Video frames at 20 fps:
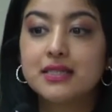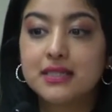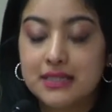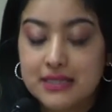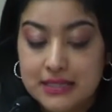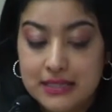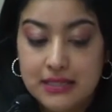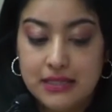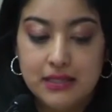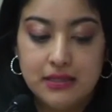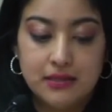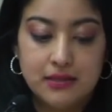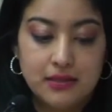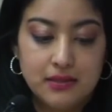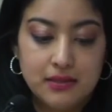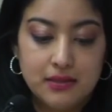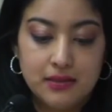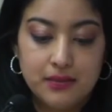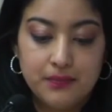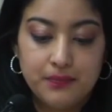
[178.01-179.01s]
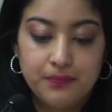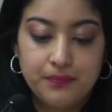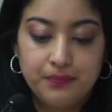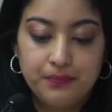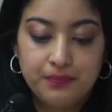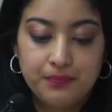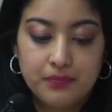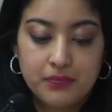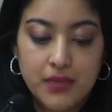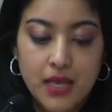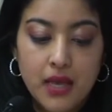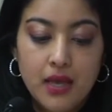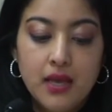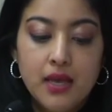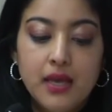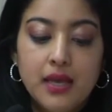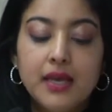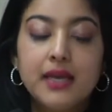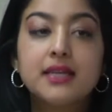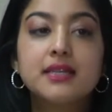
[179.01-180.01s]
succeed.
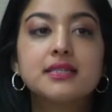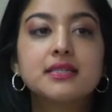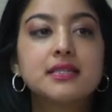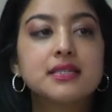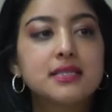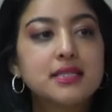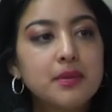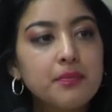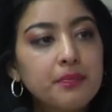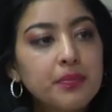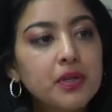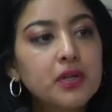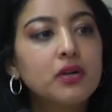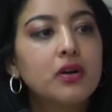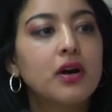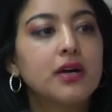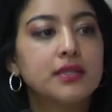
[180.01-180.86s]
It is a simple